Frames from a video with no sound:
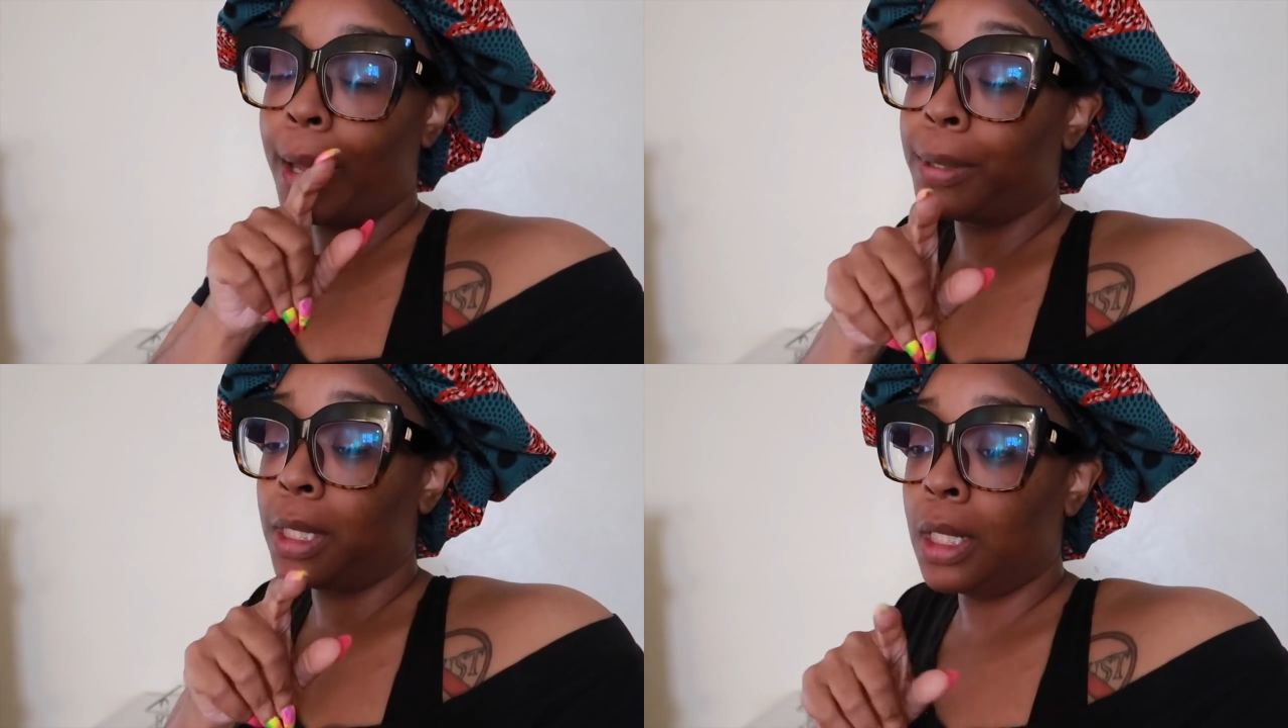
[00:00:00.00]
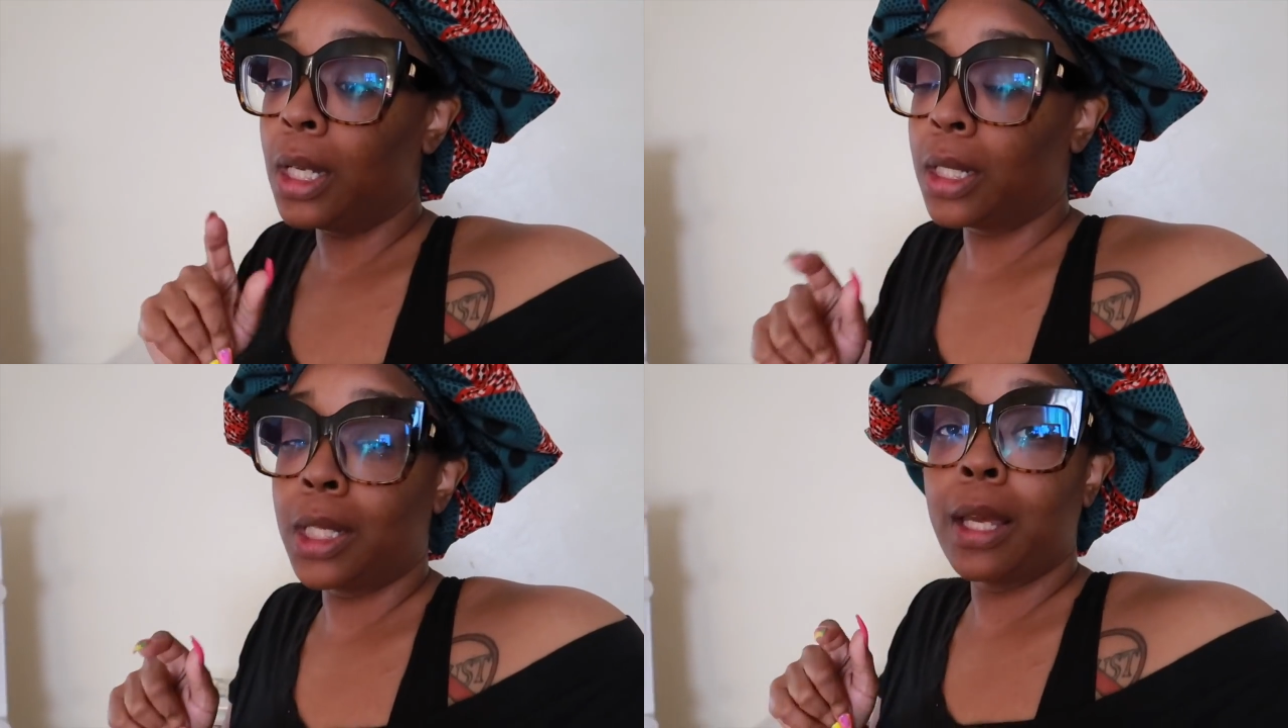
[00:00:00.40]
I'm still
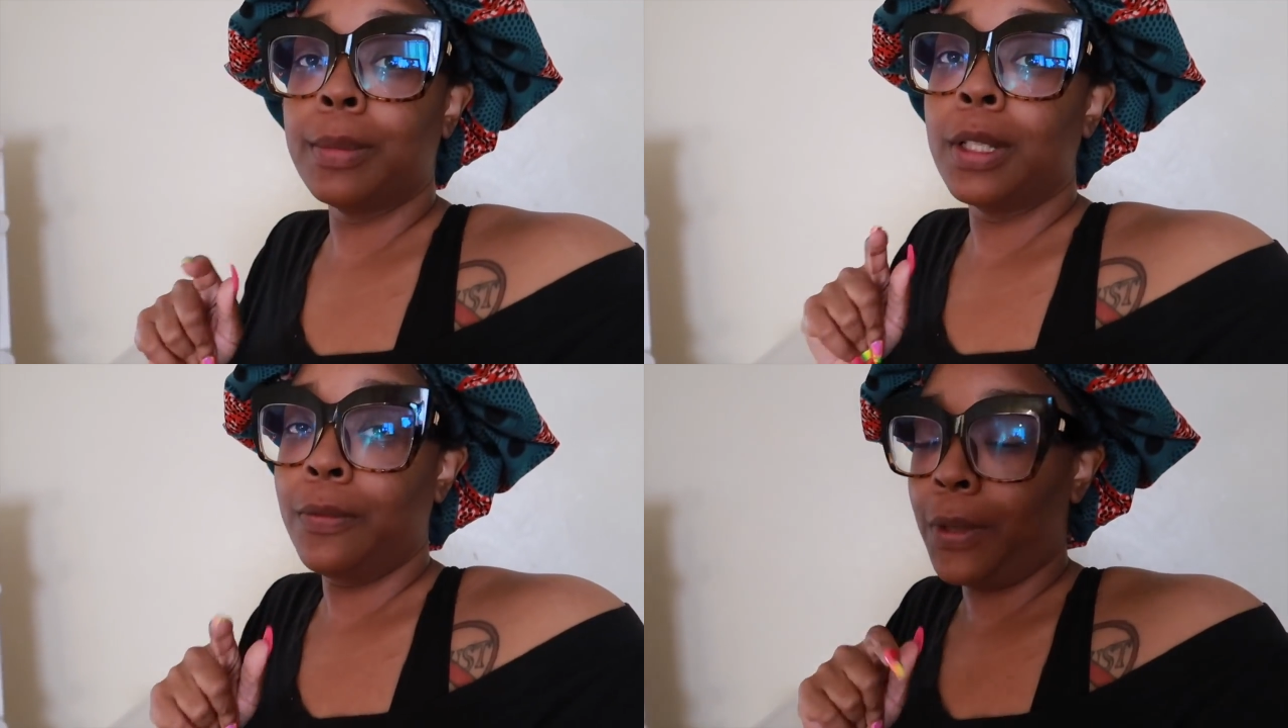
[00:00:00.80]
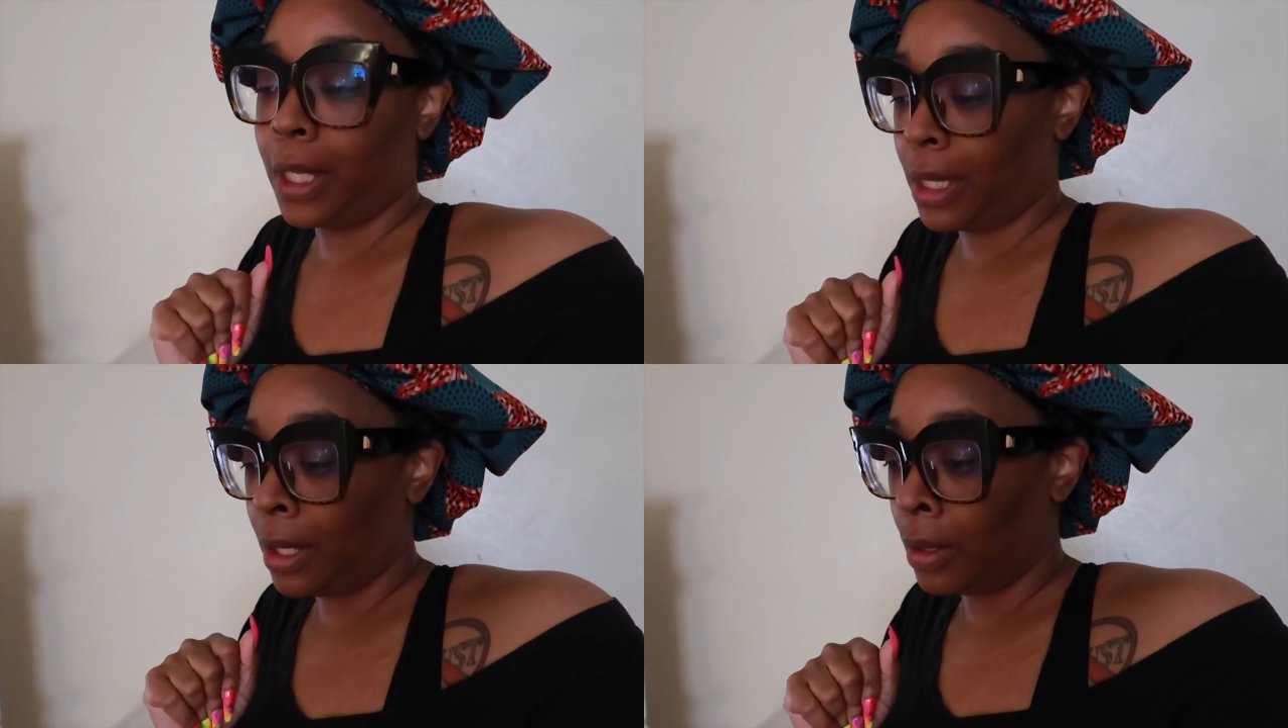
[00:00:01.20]
gonna take him to the
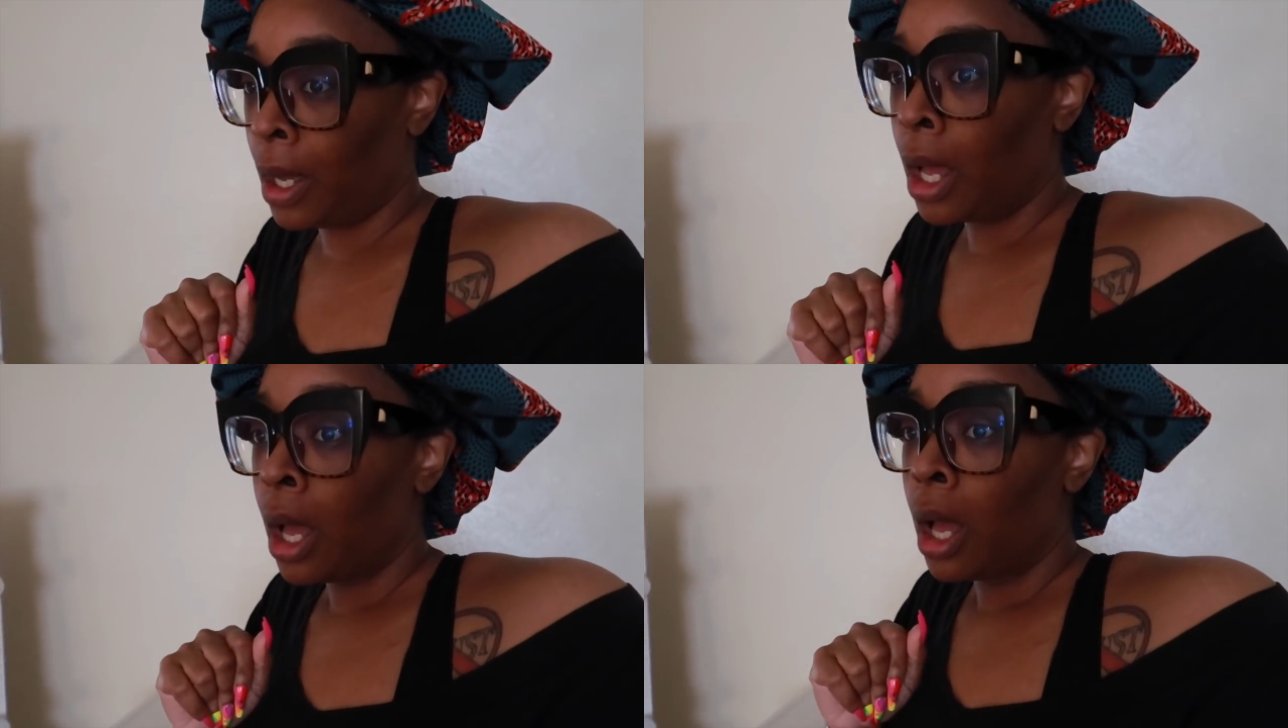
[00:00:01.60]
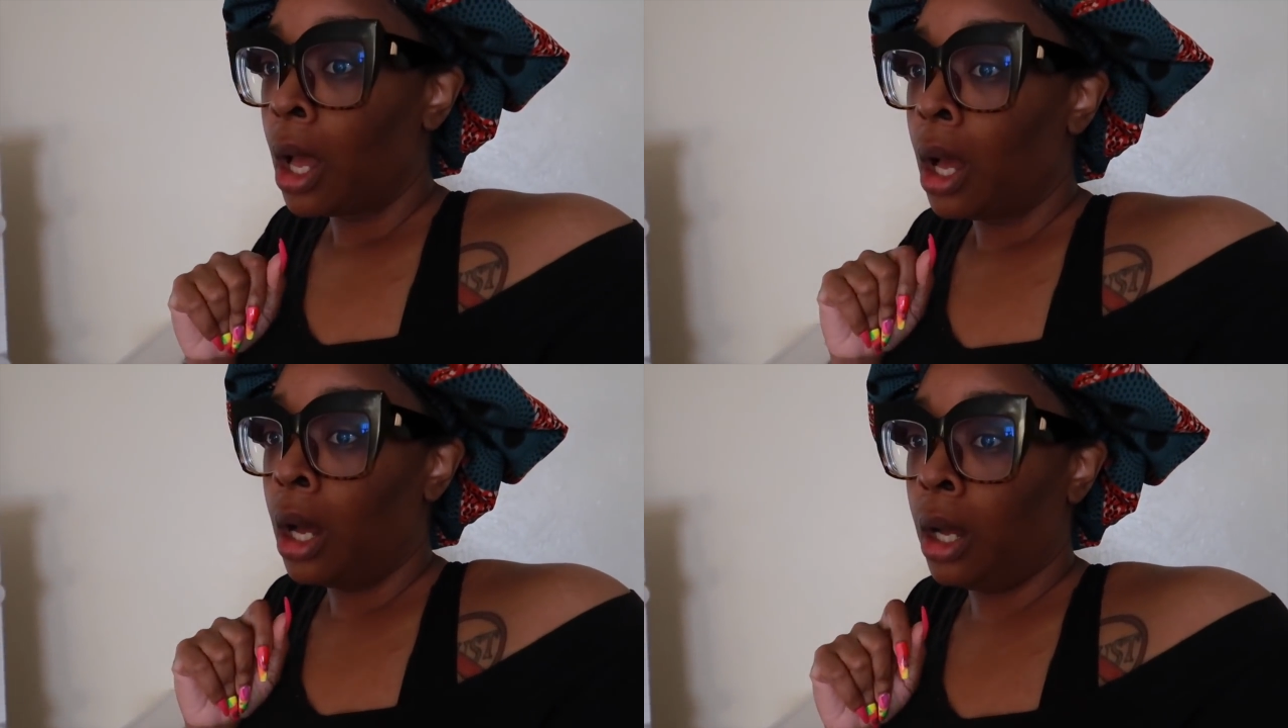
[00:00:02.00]
vet though.
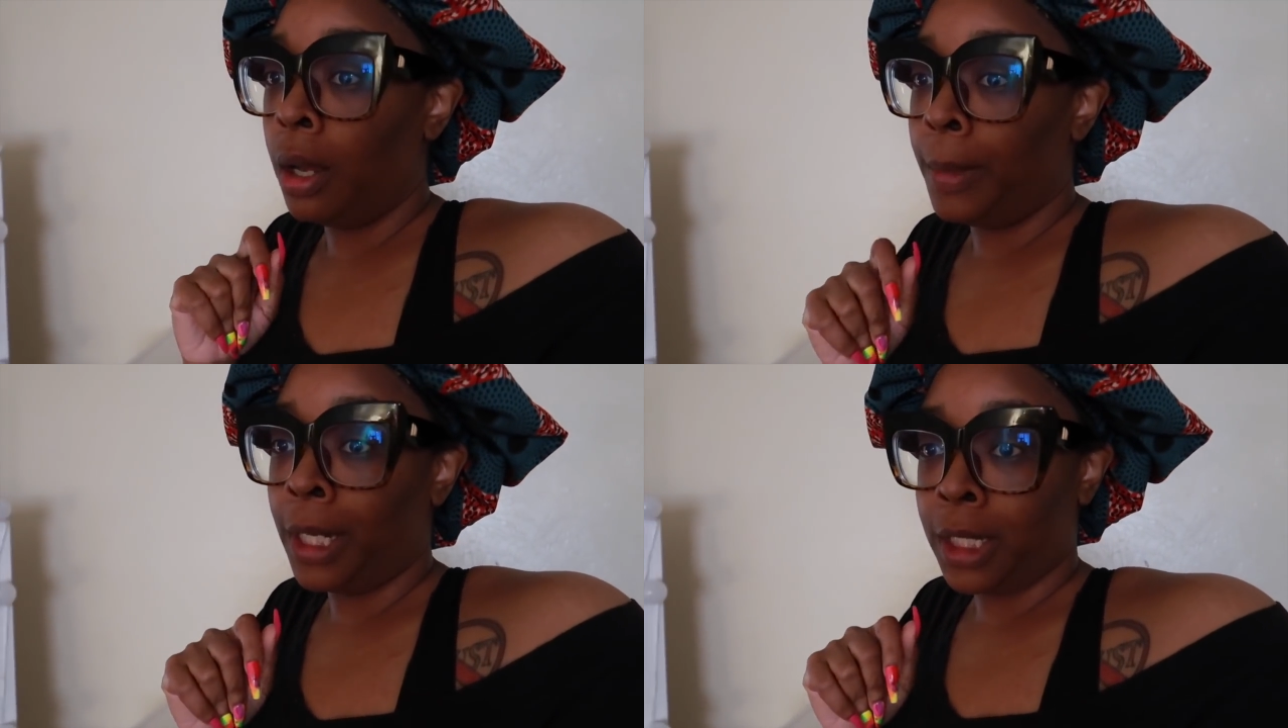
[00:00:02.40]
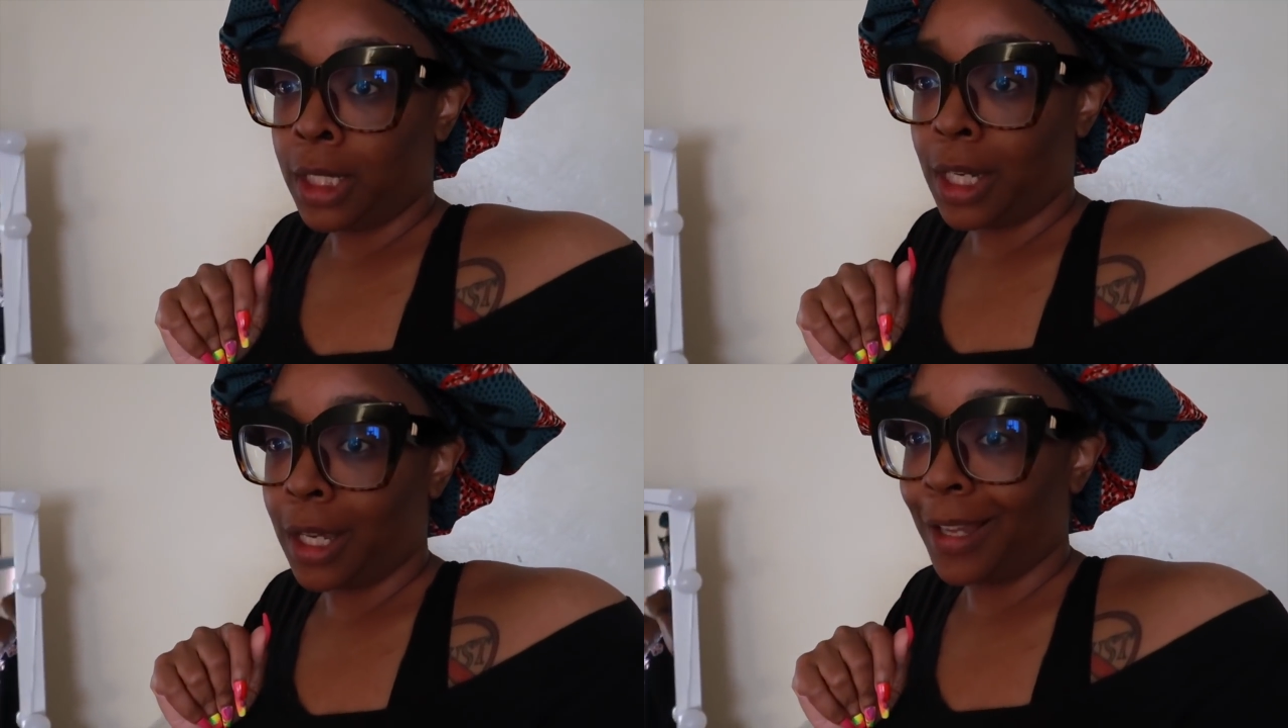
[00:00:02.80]
Um, but let's check.